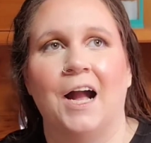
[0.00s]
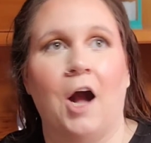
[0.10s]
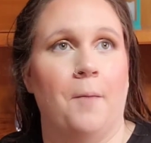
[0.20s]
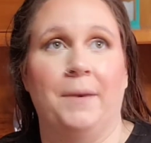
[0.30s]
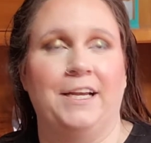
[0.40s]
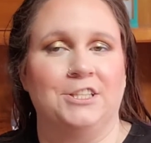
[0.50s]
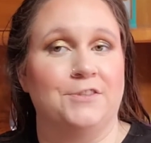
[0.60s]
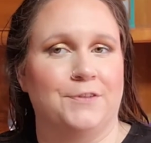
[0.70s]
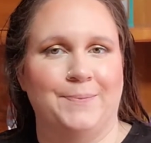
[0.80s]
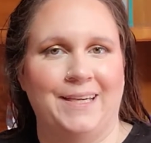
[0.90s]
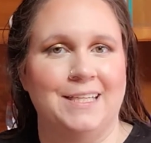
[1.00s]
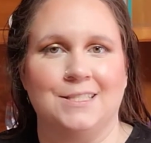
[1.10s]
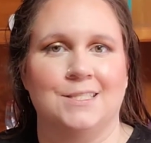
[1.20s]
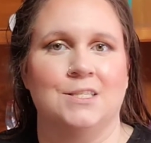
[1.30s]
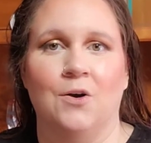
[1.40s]
combination for me.
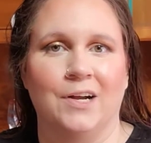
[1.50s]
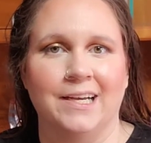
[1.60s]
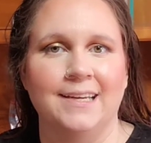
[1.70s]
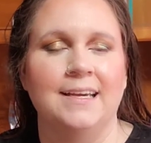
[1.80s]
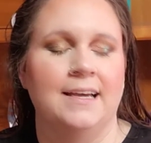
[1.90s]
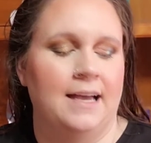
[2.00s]
It's so good.